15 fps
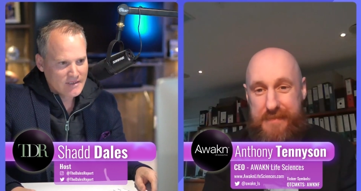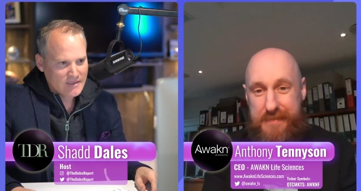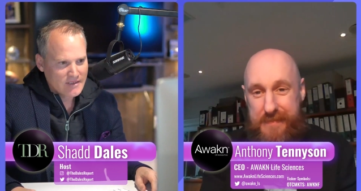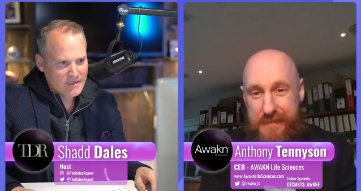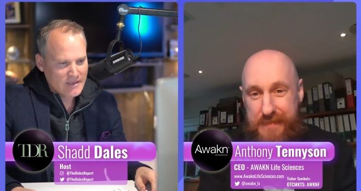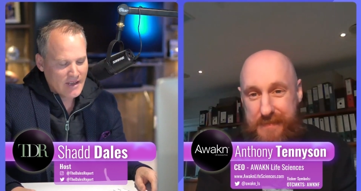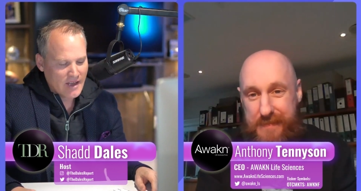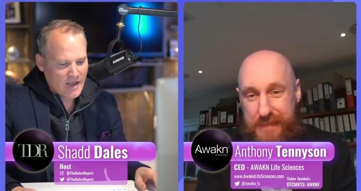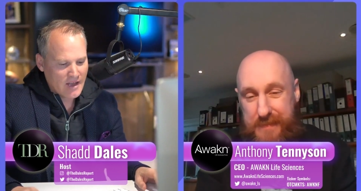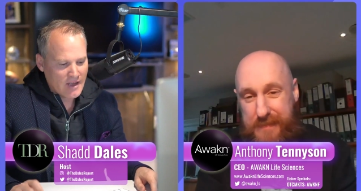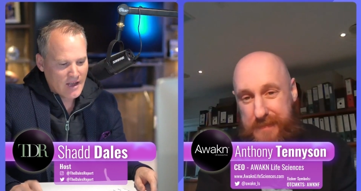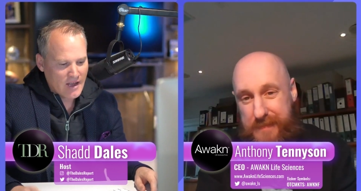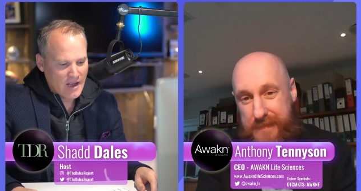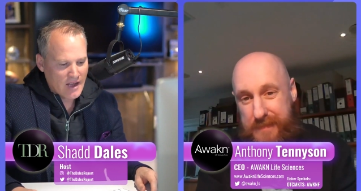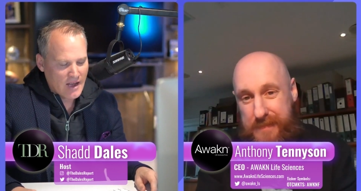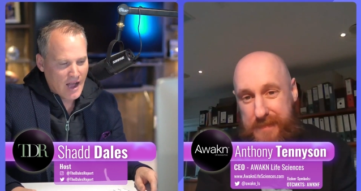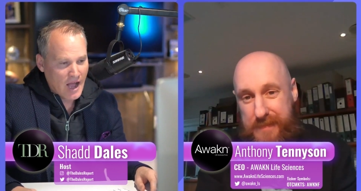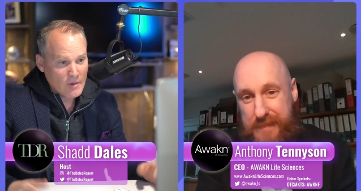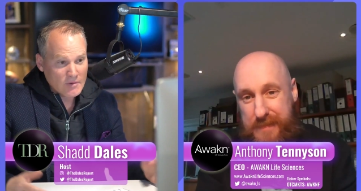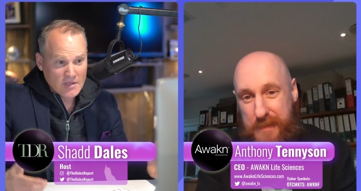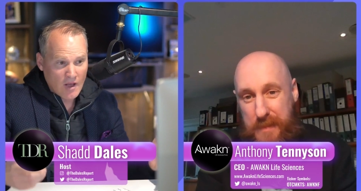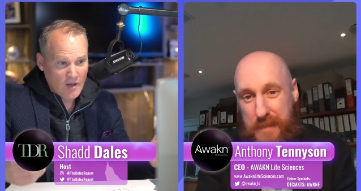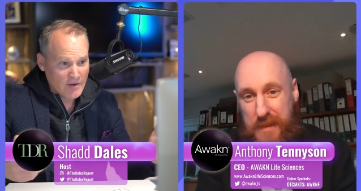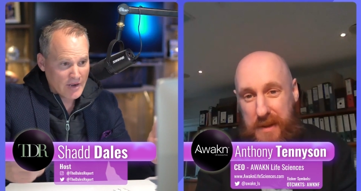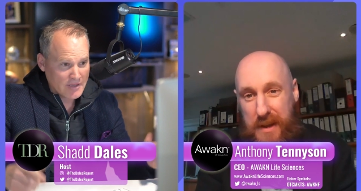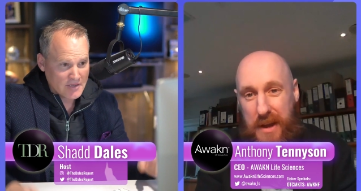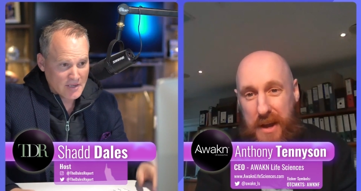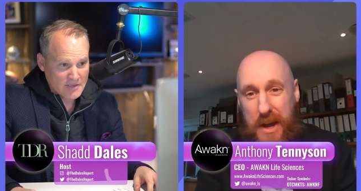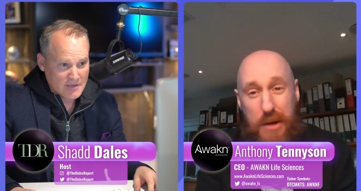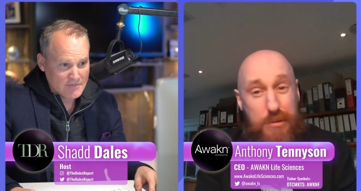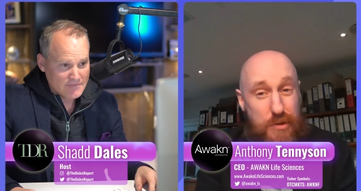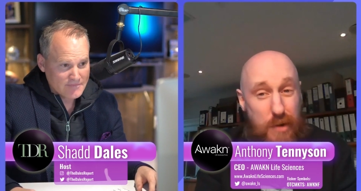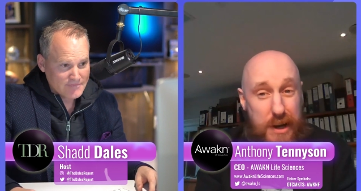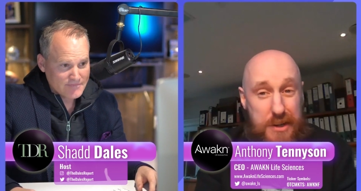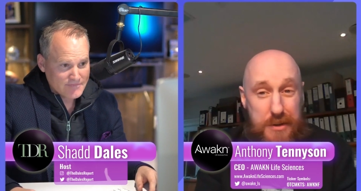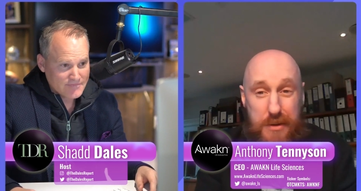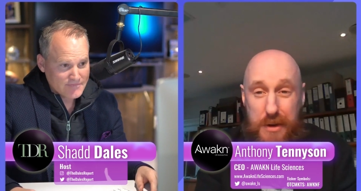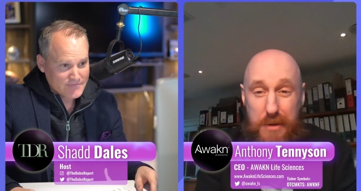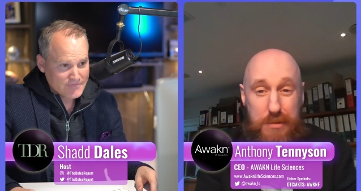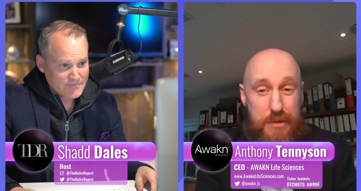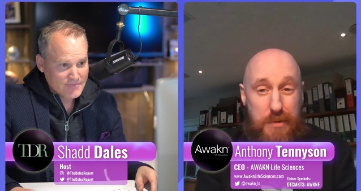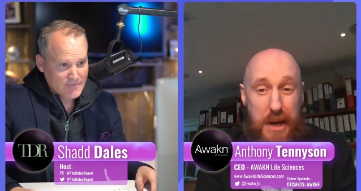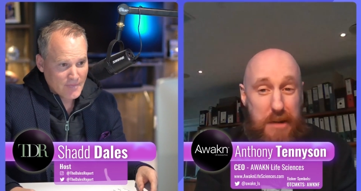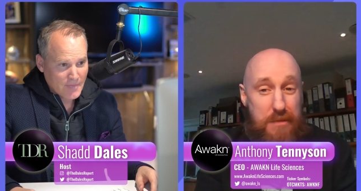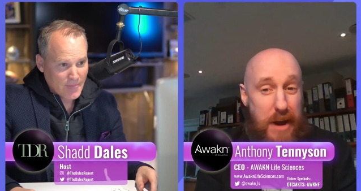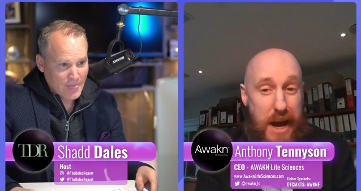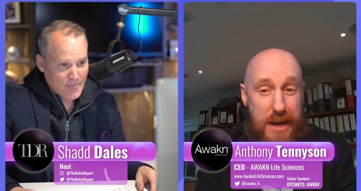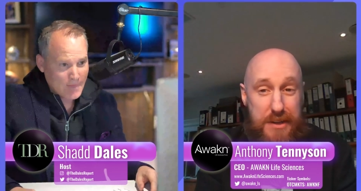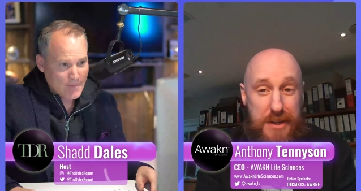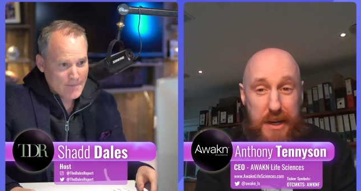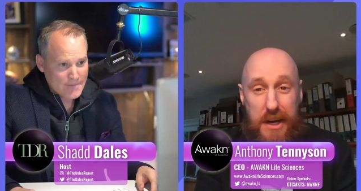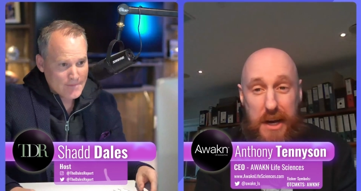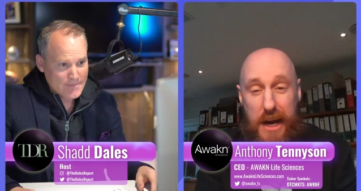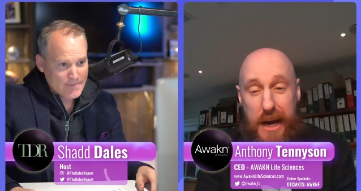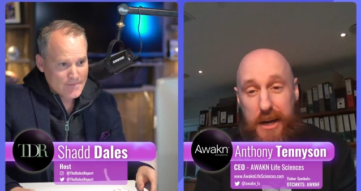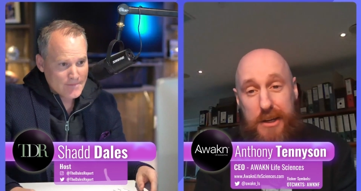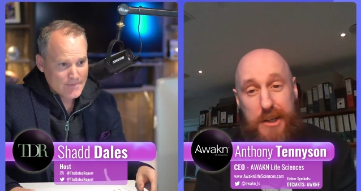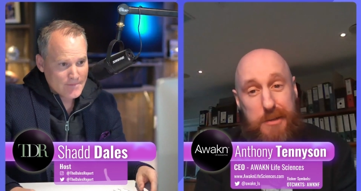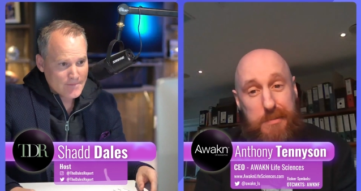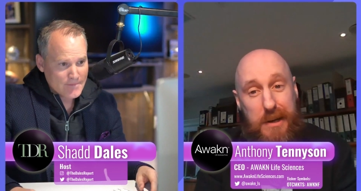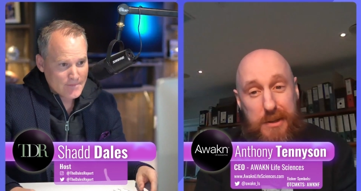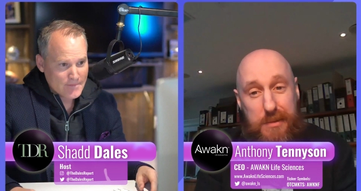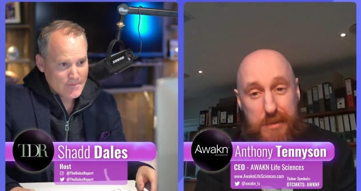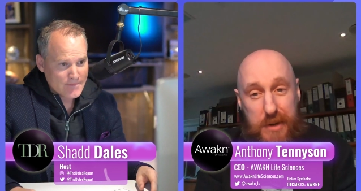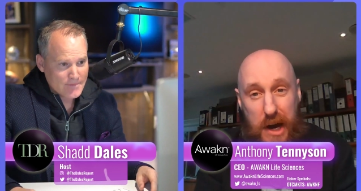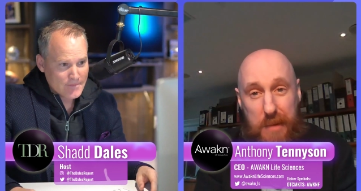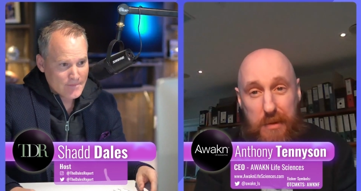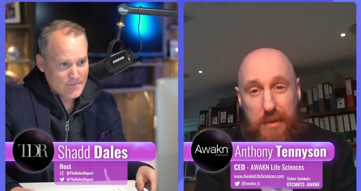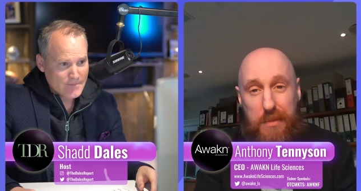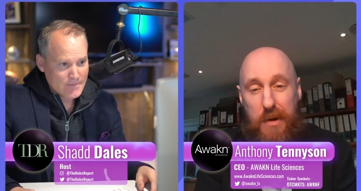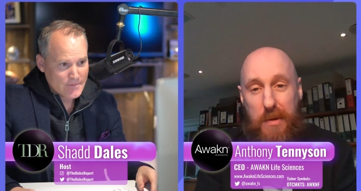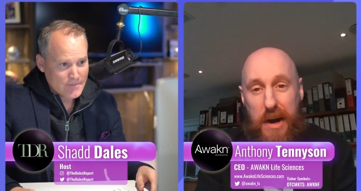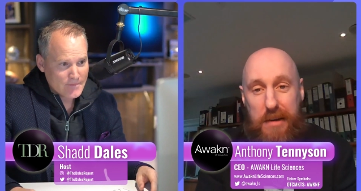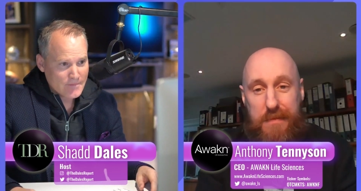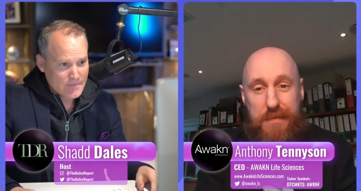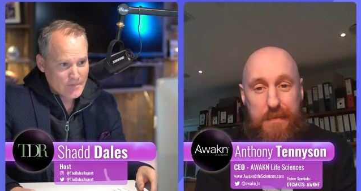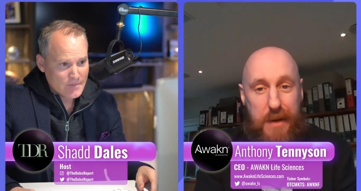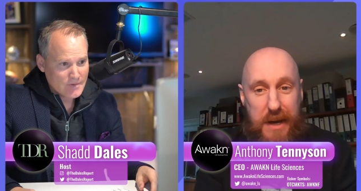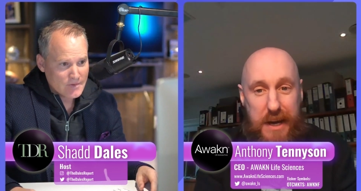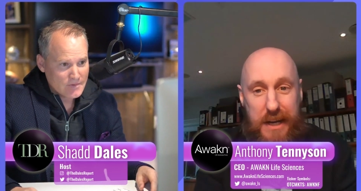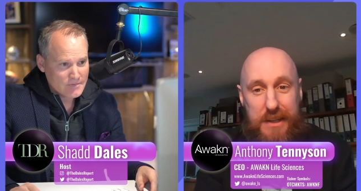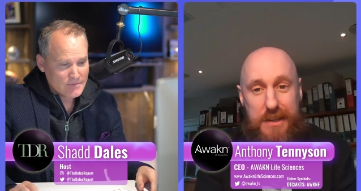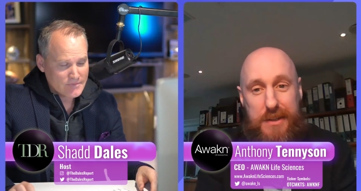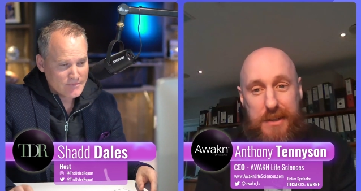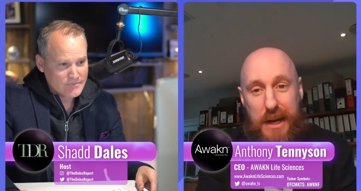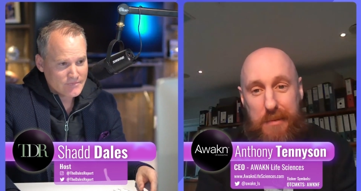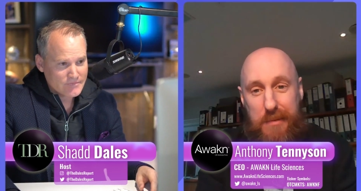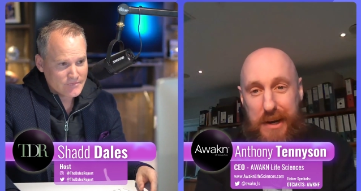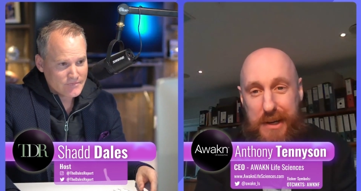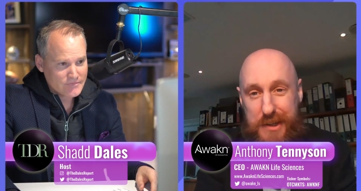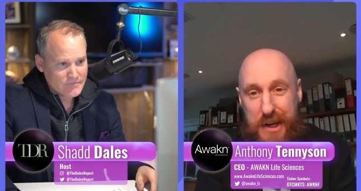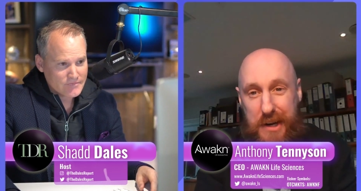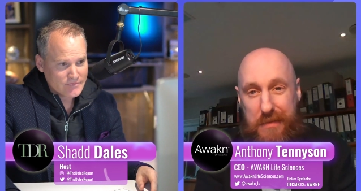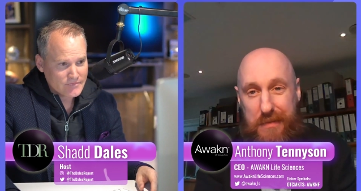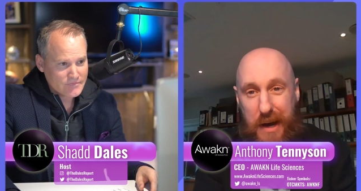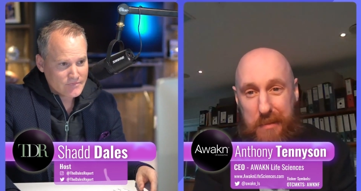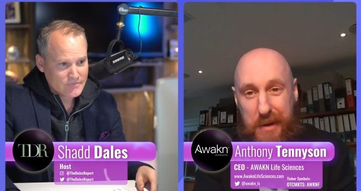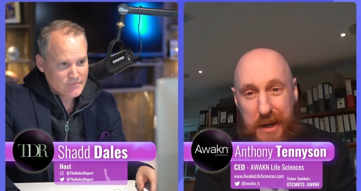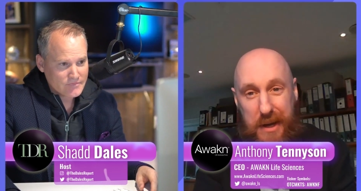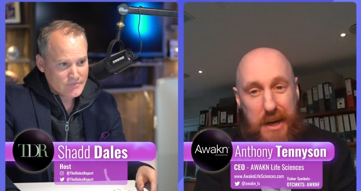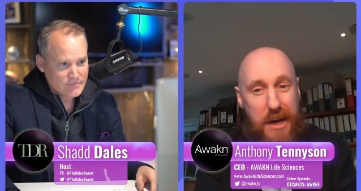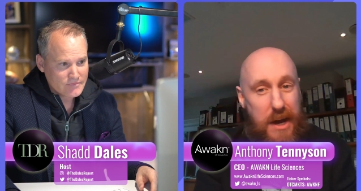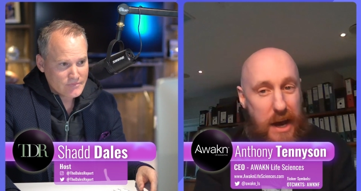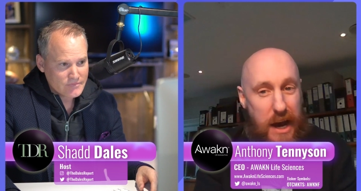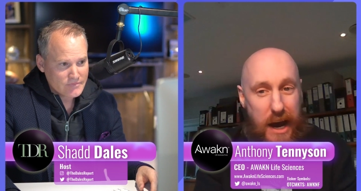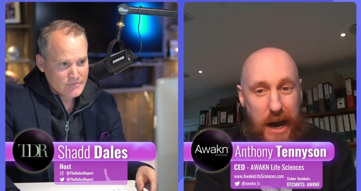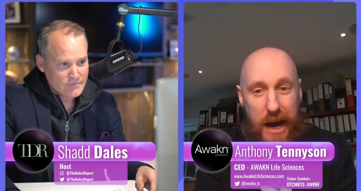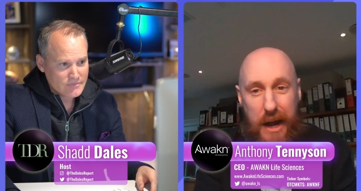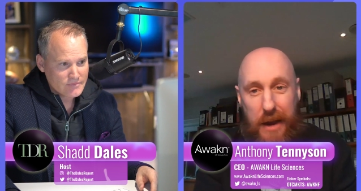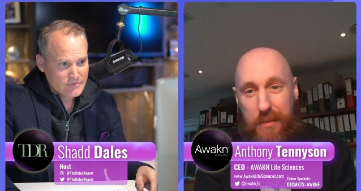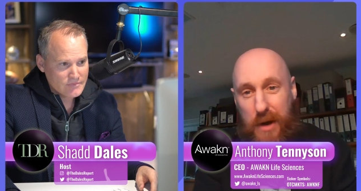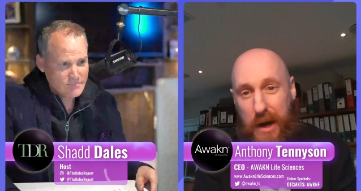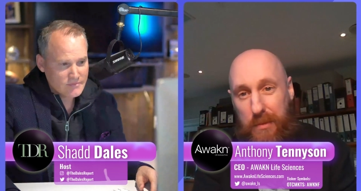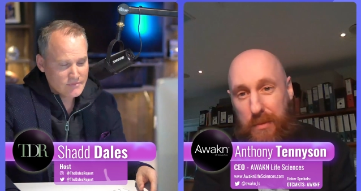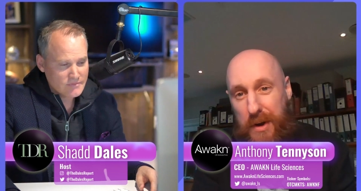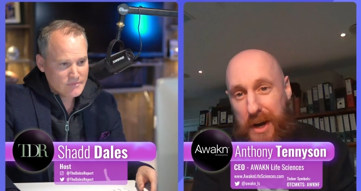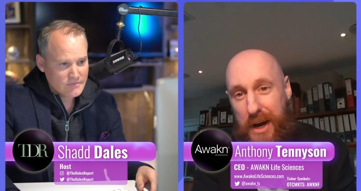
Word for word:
Speaker 1: Yeah. Uh, how was the holiday season?
Speaker 2: It was great. It was really relaxing. I got to spend some time with my wife, my kids, and my extended family, uh, and, and one